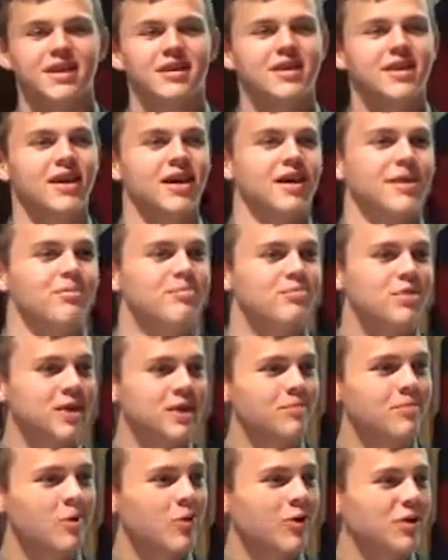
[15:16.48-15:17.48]
the
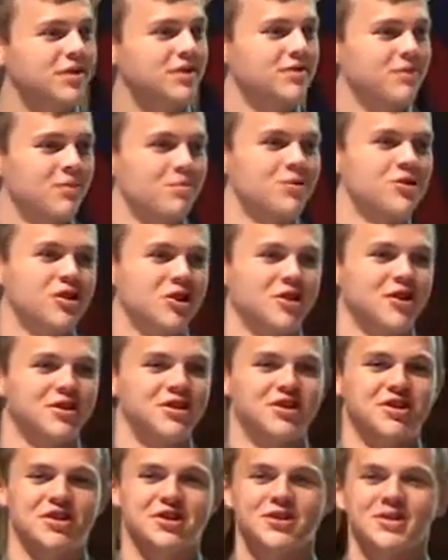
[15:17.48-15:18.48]
big boys from
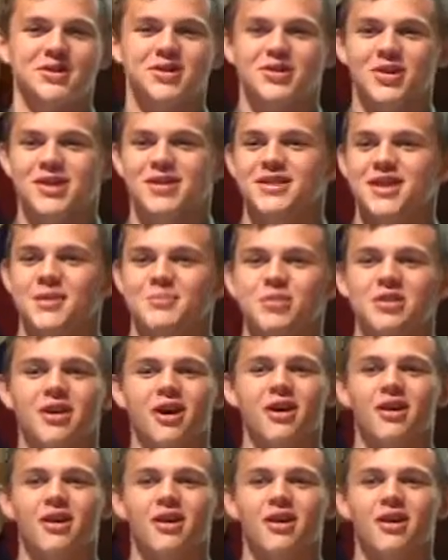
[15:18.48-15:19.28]
church dressed up in